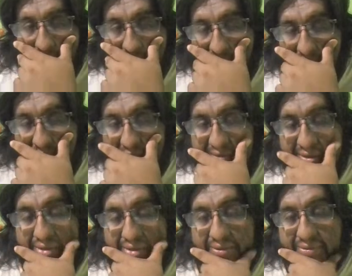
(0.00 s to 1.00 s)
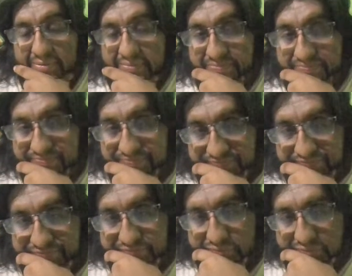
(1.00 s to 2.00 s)
Really,
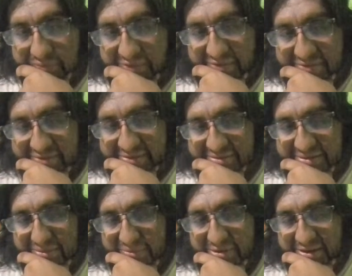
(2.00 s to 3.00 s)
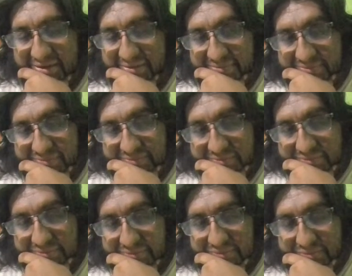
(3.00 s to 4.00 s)
this is a boolean
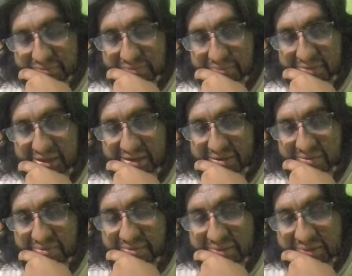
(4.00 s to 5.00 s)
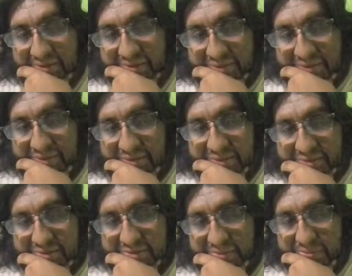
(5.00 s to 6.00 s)
value,
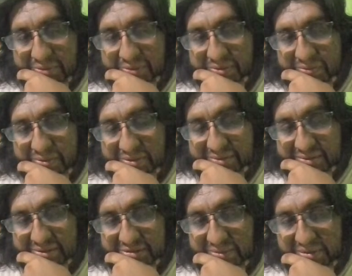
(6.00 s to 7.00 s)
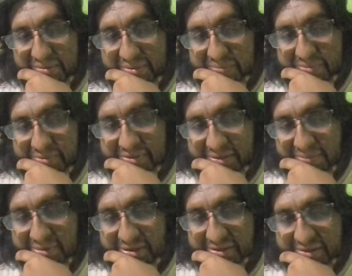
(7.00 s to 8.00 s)
so probably one experiment putting a
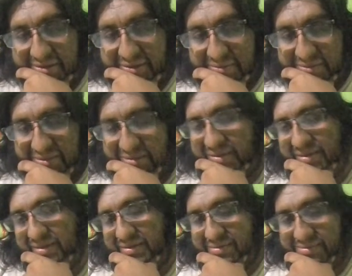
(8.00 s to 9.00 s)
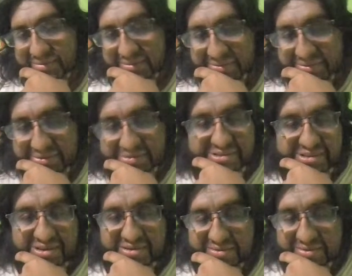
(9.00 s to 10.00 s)
bracket here. You need to. You
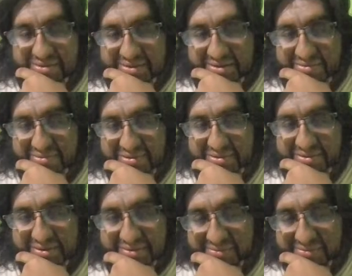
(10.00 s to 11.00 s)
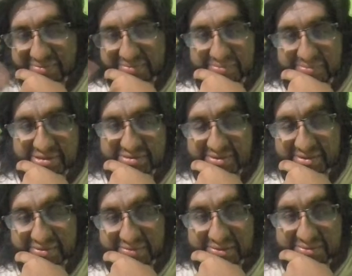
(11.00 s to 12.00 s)
saw how we are messing
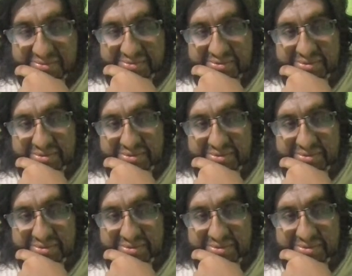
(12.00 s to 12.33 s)
around.